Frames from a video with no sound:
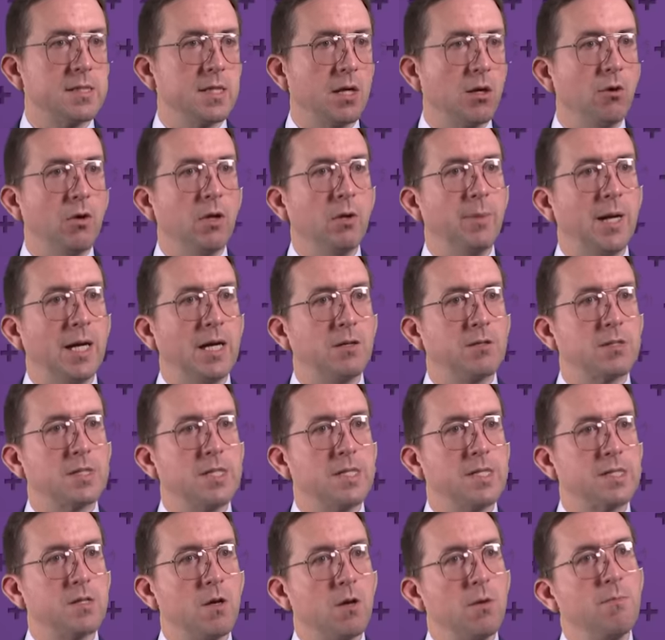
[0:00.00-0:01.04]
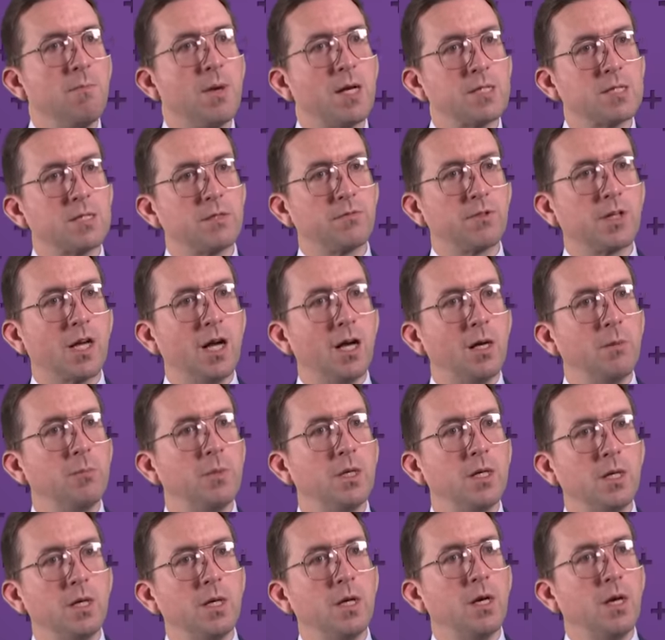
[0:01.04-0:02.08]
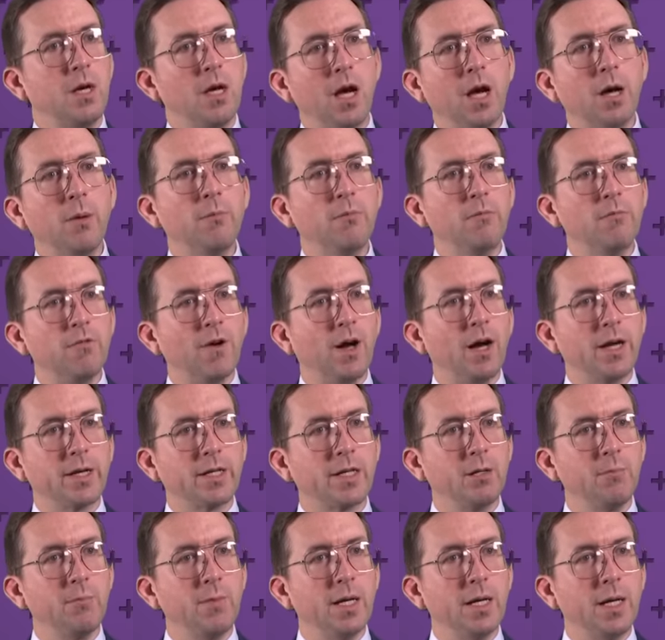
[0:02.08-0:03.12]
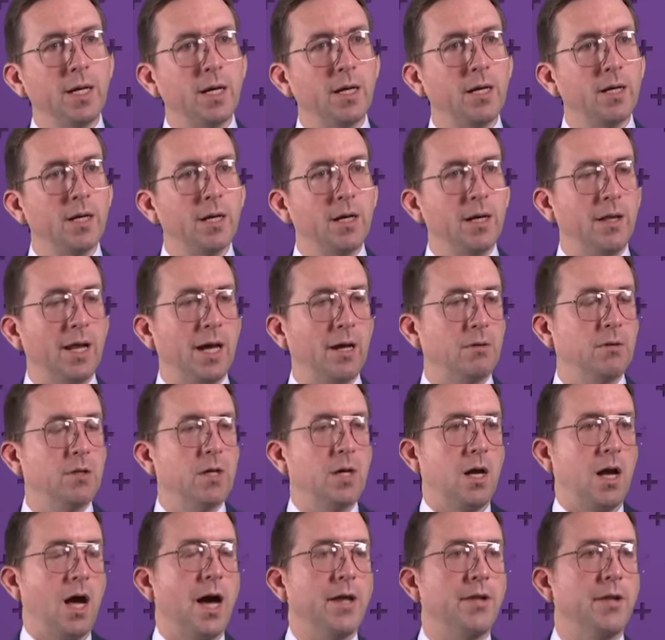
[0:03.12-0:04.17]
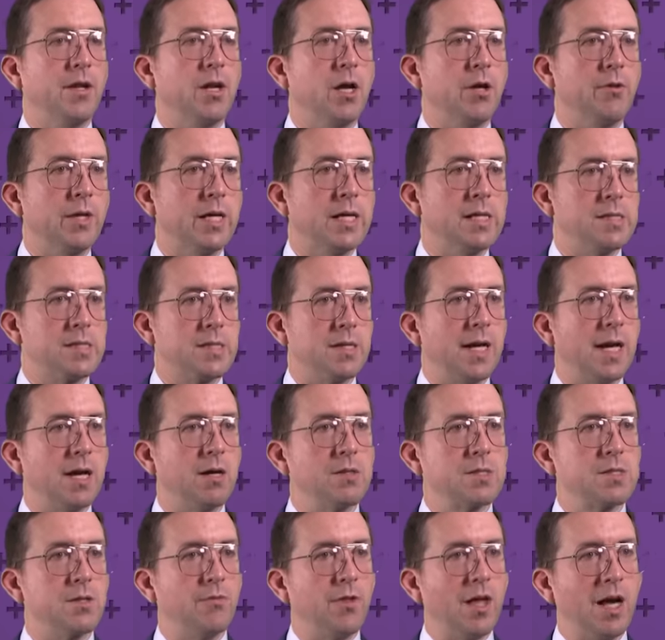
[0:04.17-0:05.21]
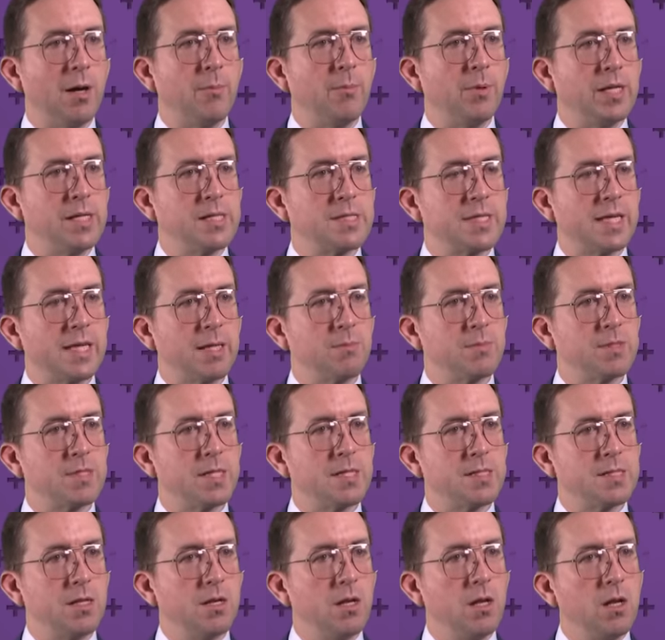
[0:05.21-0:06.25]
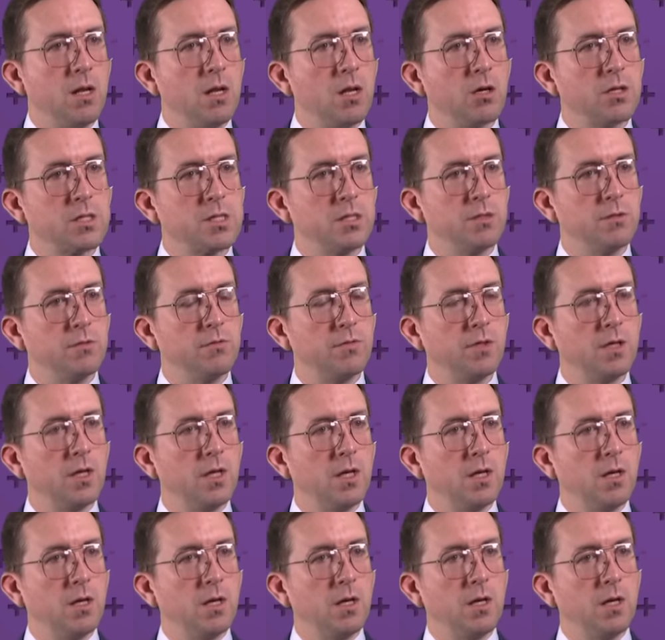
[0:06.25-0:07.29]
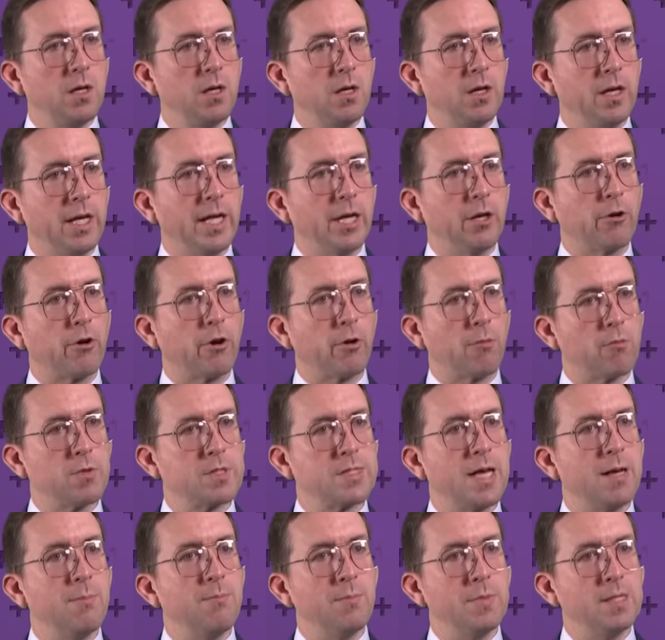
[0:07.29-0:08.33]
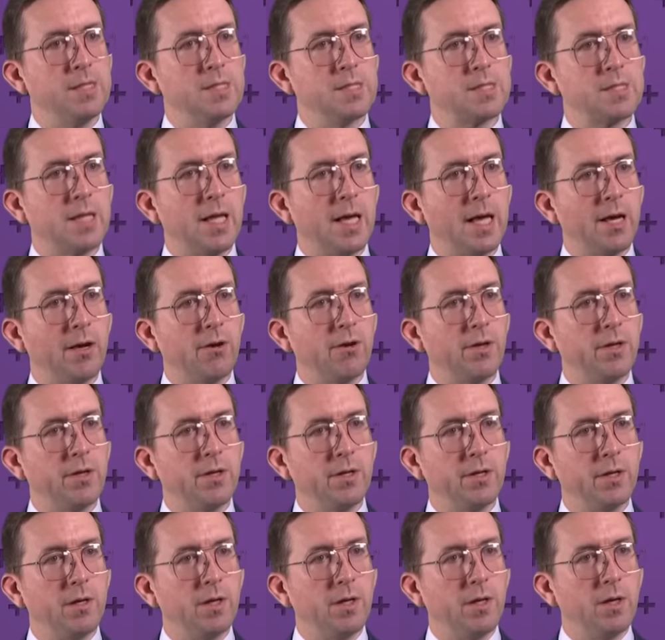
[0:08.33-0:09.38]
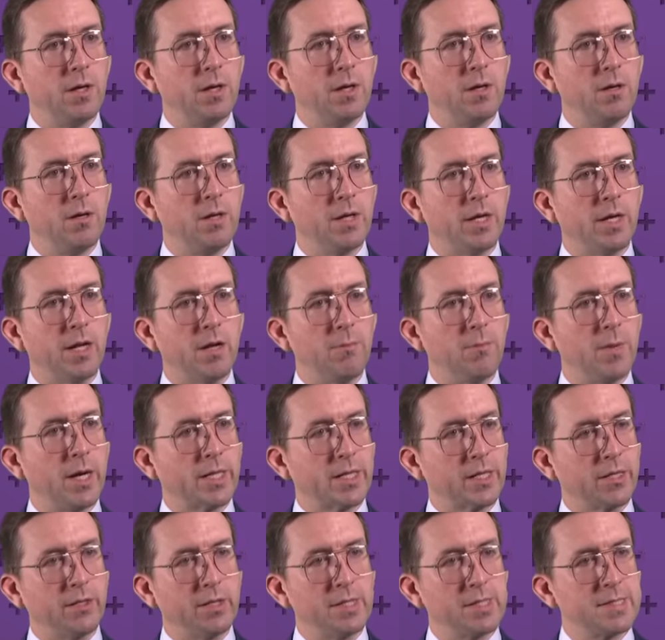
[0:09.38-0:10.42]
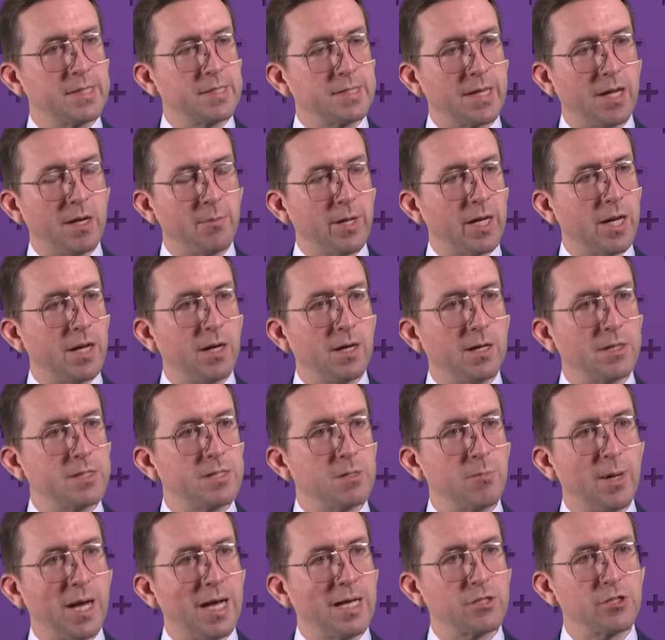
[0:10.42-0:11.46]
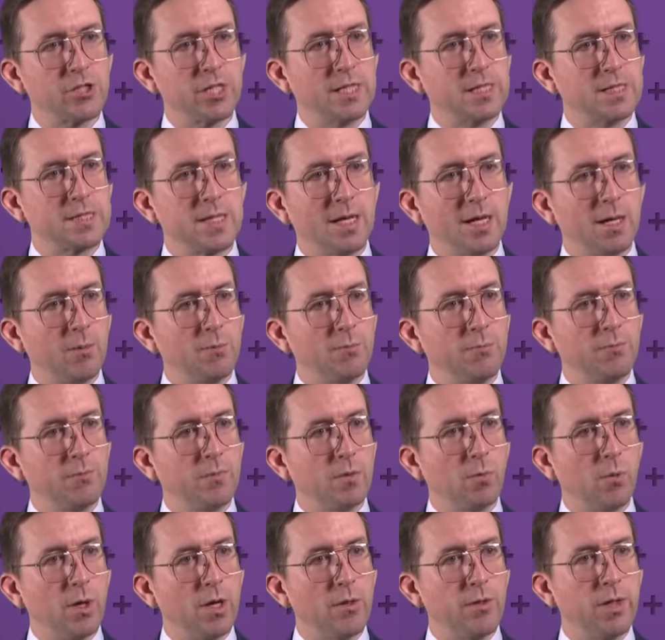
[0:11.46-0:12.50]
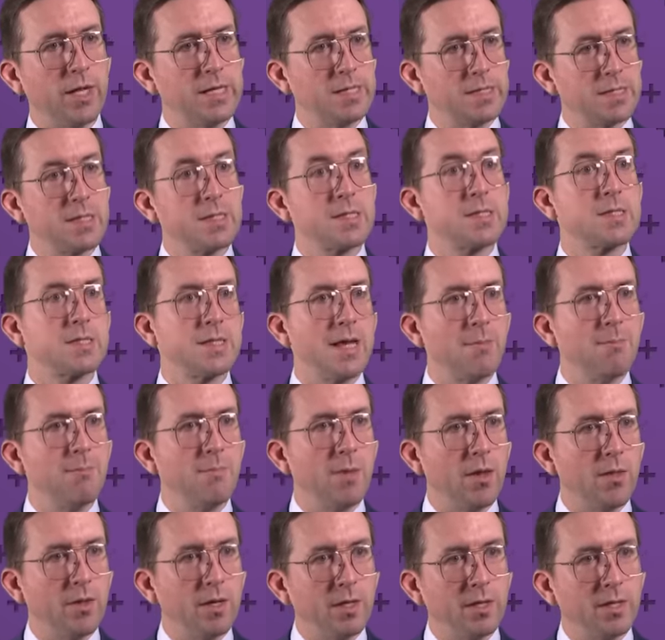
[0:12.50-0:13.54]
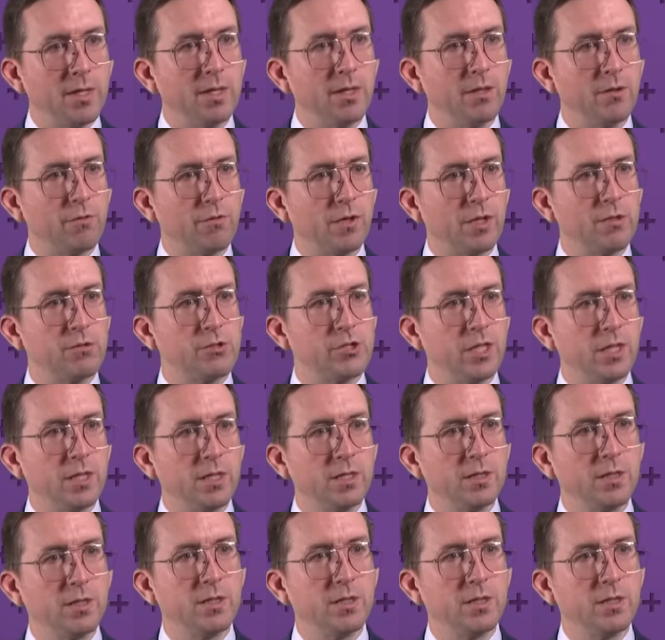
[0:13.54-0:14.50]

soul about it, so it must have come via Camilla. Now, I don't know the ins and outs of that, but it seems there's a lot of lingering resentments there, and, you know, my goodness, it's going to be hard to patch things up with his stepmother in the future.